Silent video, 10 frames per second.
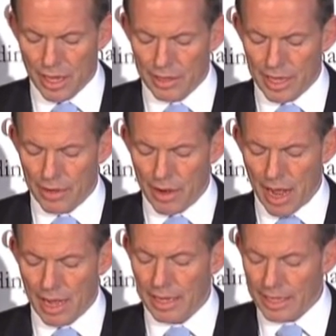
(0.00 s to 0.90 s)
there
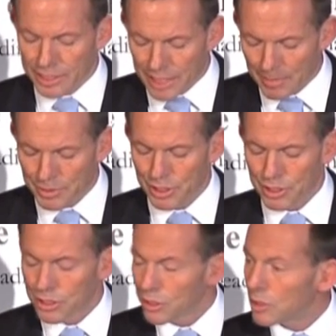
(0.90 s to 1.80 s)
are
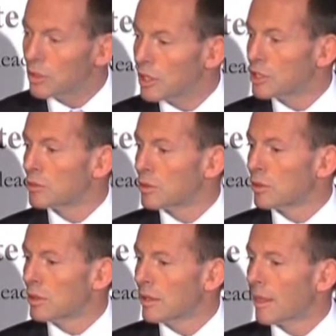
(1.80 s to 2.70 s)
exceptions to this
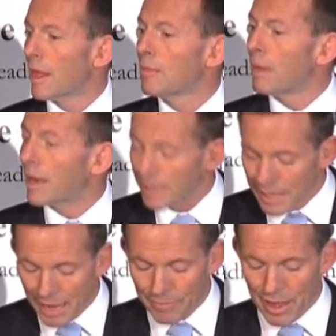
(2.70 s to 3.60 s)
rule, but
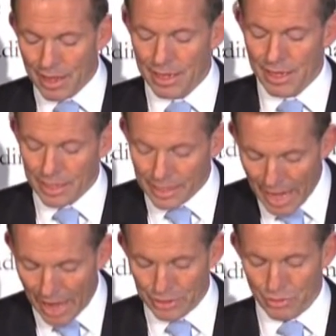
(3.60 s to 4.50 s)
never
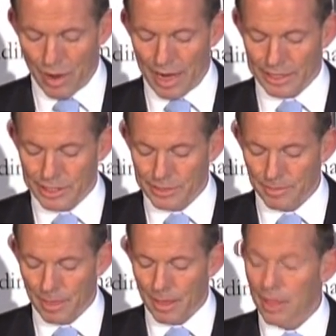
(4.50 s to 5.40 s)
counterweights.
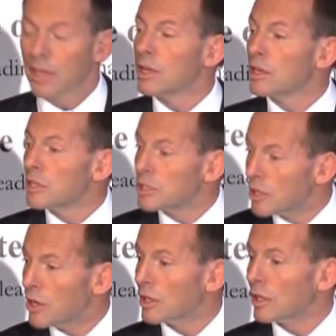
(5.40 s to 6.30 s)

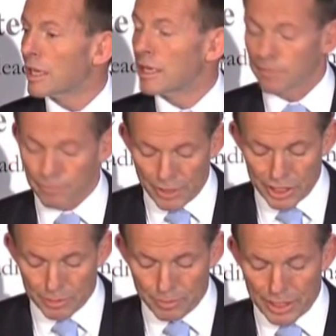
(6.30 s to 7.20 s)
Certainly, free
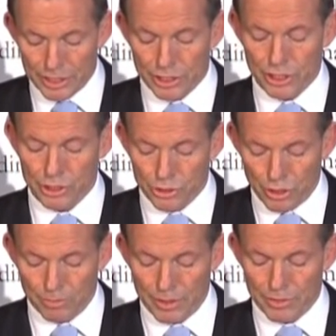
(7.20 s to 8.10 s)
speech
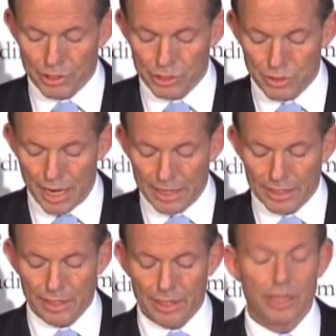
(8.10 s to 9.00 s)
shouldn't be restrained
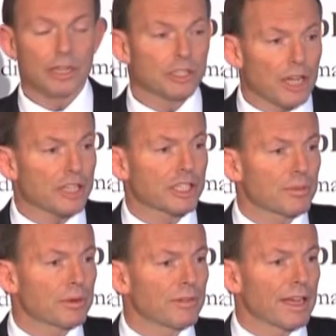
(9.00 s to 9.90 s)
just to
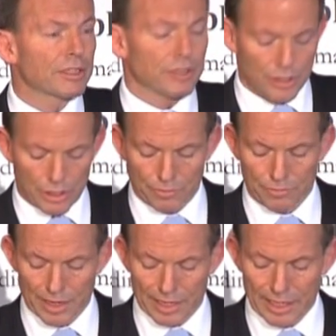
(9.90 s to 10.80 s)
prevent hurt
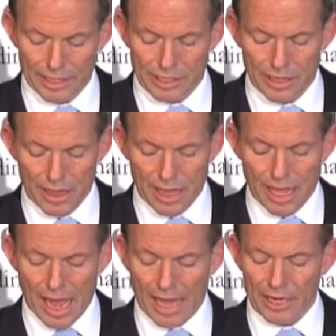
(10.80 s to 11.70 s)
feelings,
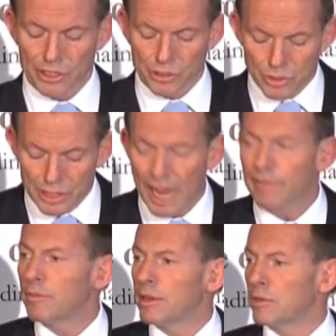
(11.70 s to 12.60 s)
and it should
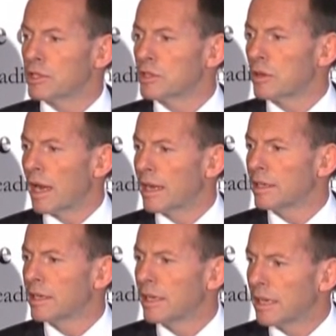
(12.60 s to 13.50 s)
never be restrained
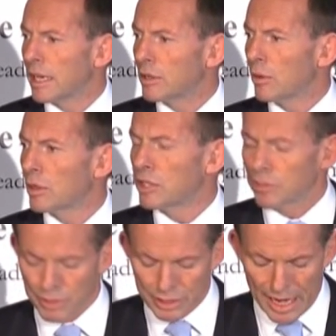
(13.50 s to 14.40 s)
in order to
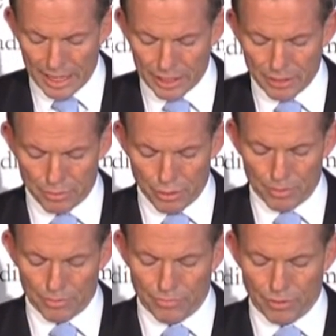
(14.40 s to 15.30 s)
protect poor
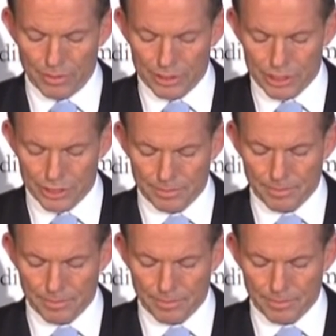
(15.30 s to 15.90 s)
performance.